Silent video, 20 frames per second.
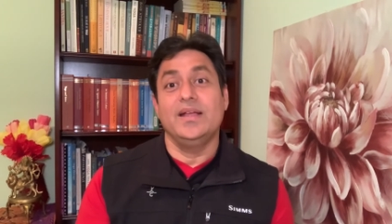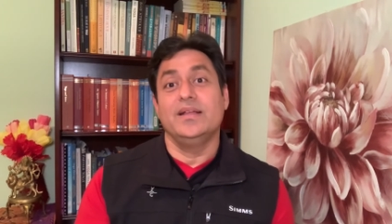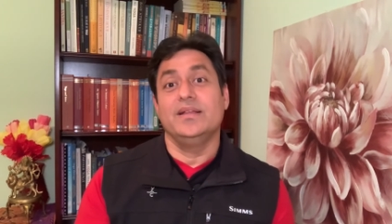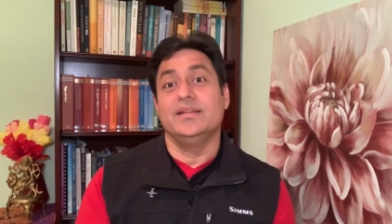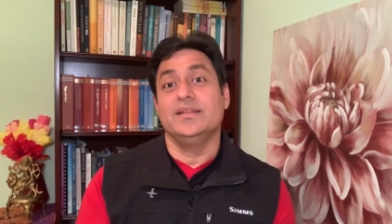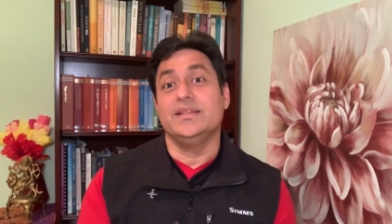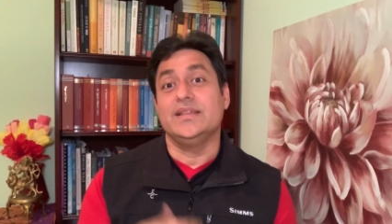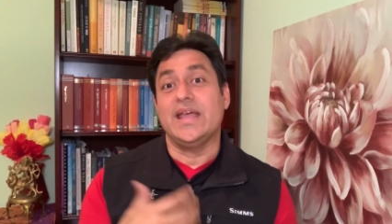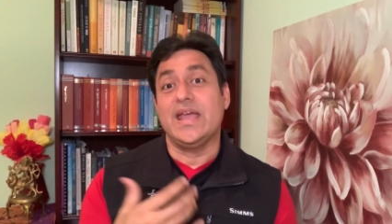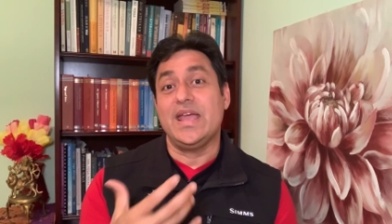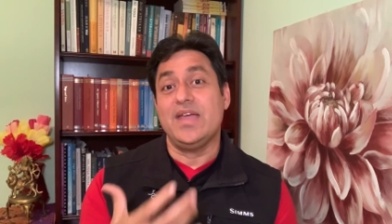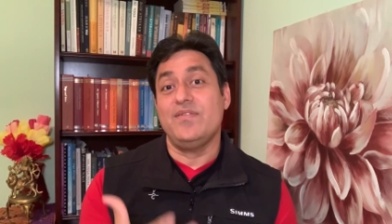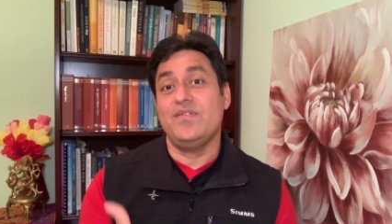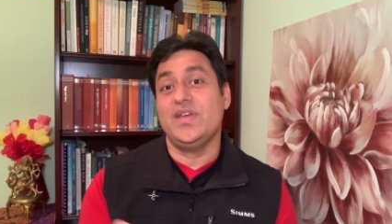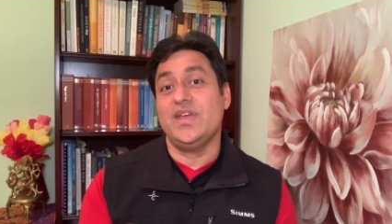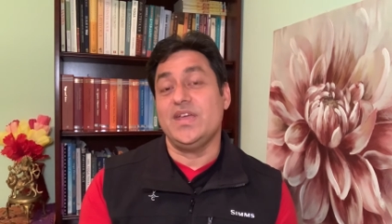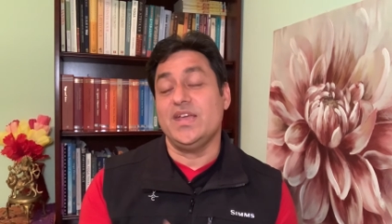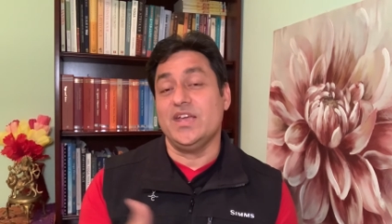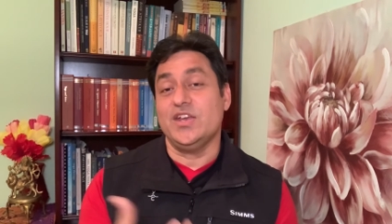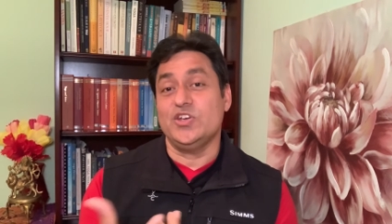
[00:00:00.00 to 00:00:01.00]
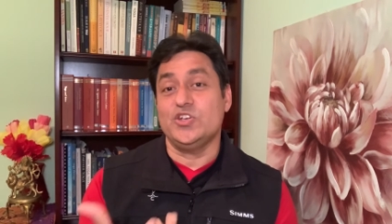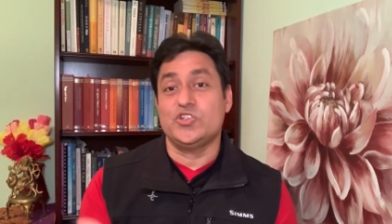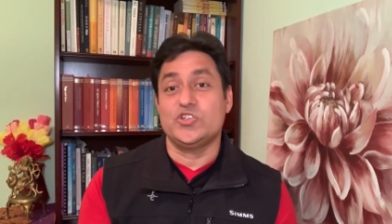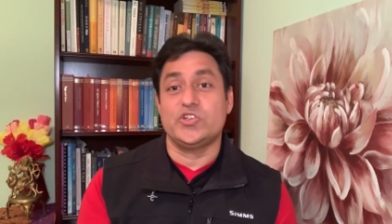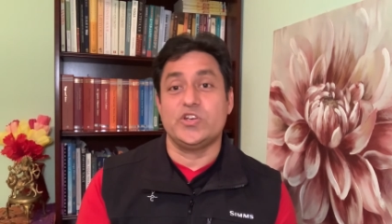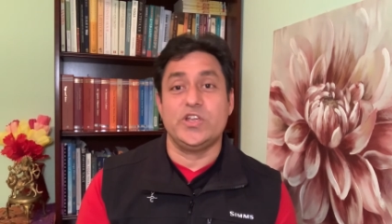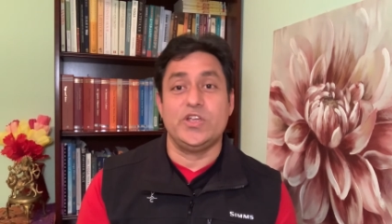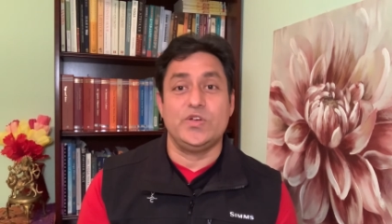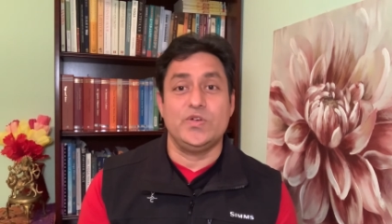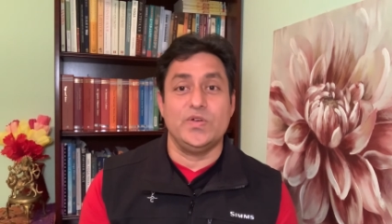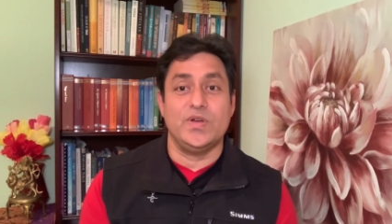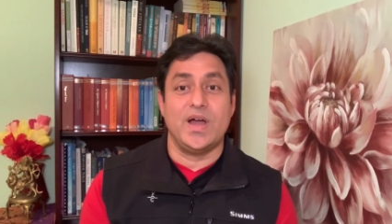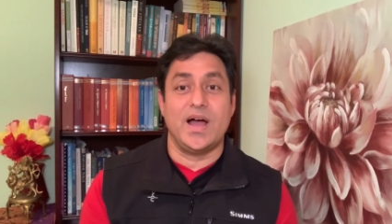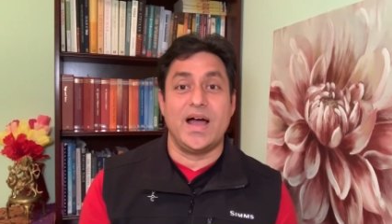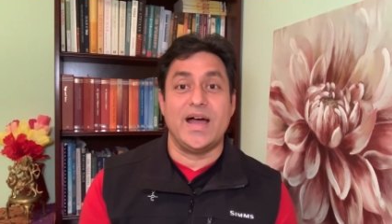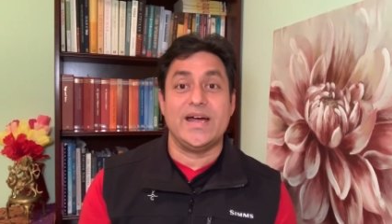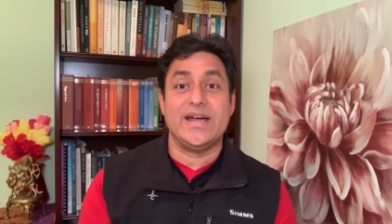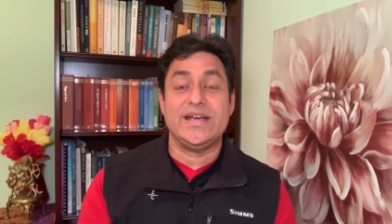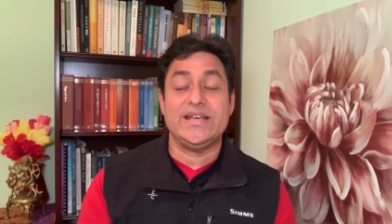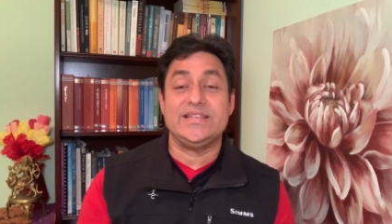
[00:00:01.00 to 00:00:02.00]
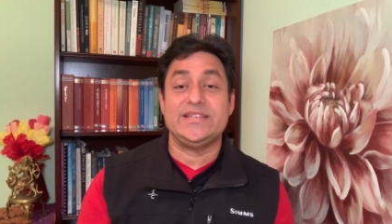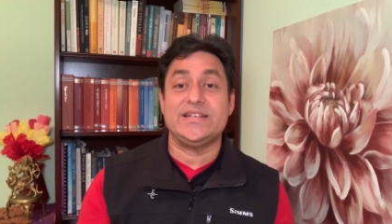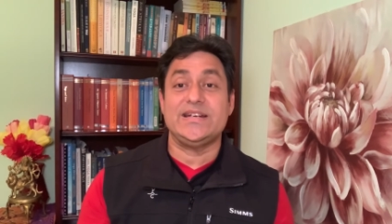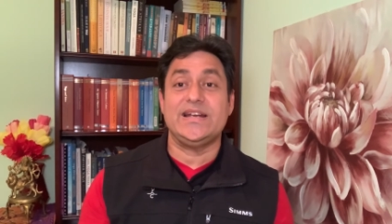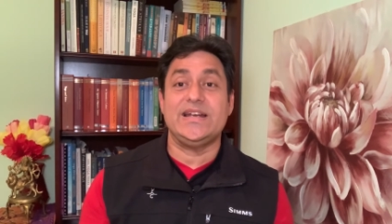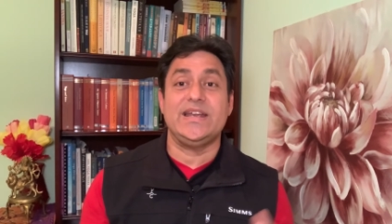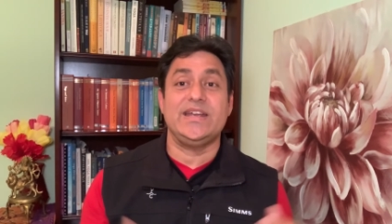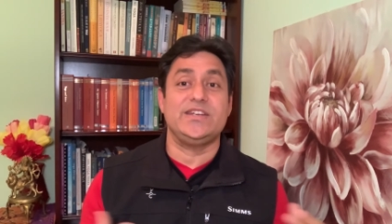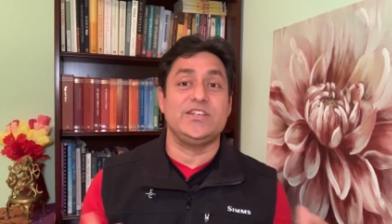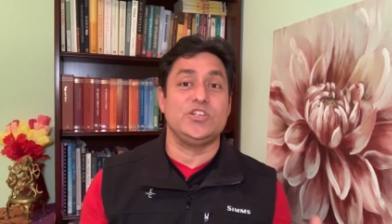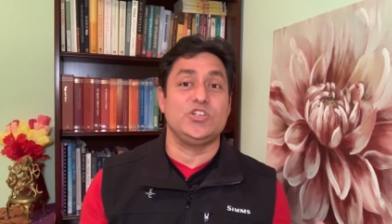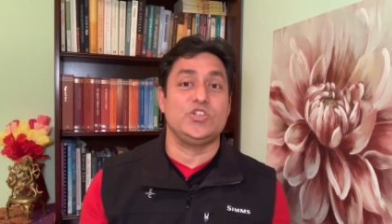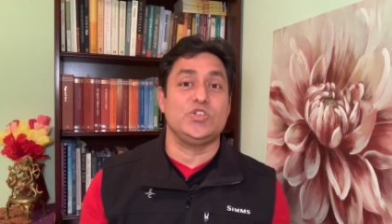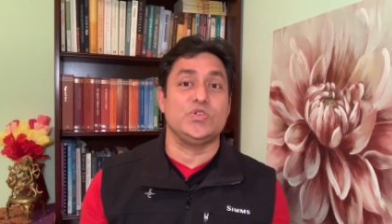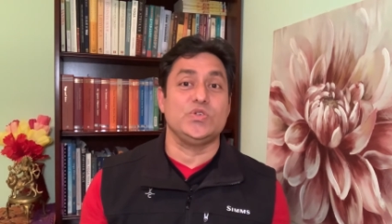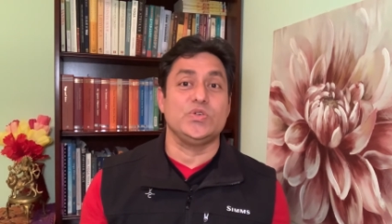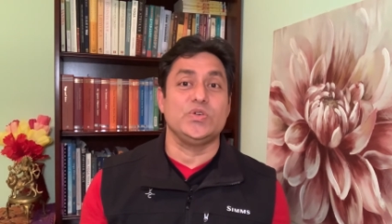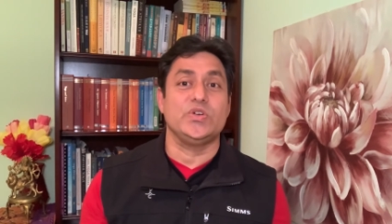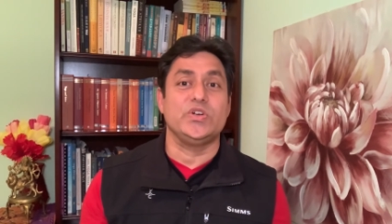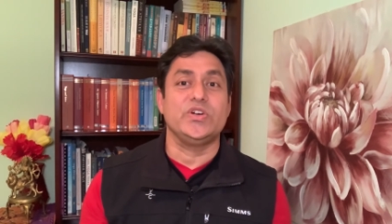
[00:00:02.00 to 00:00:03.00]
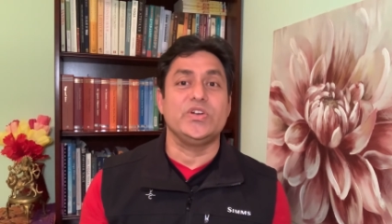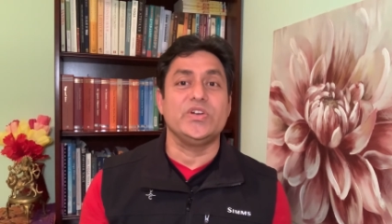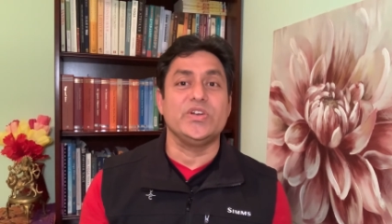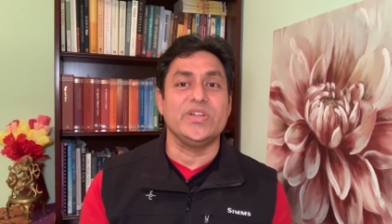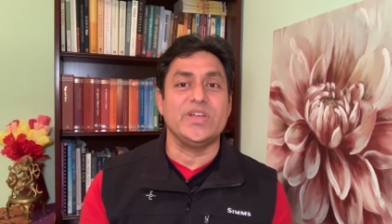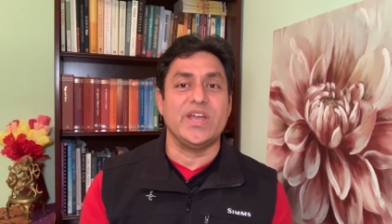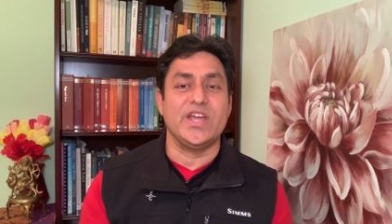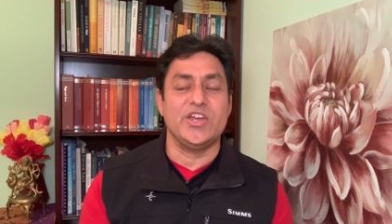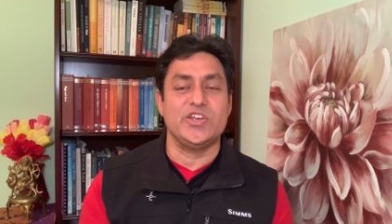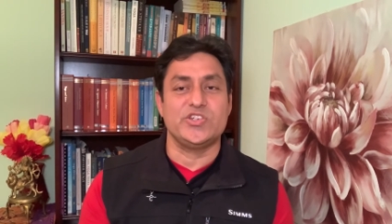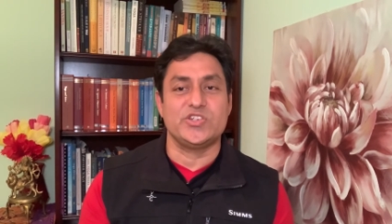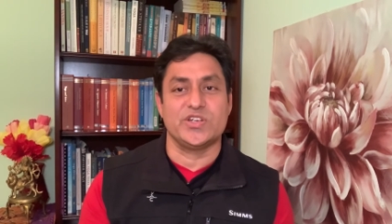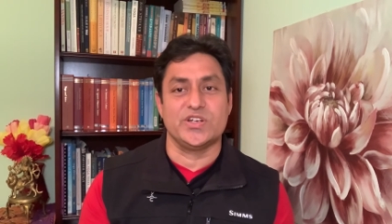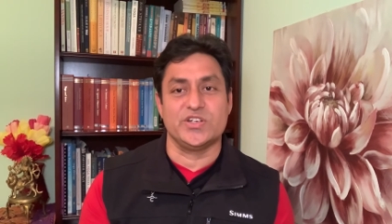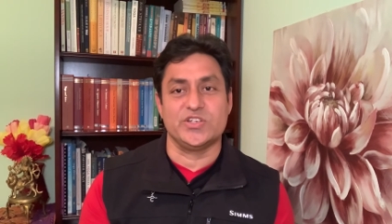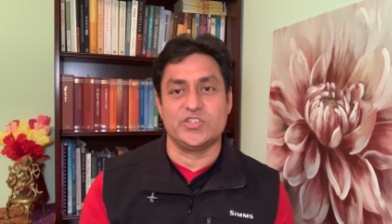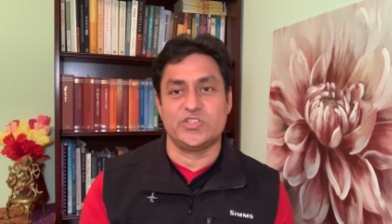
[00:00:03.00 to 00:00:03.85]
Devi in Sri Kula is related to creation,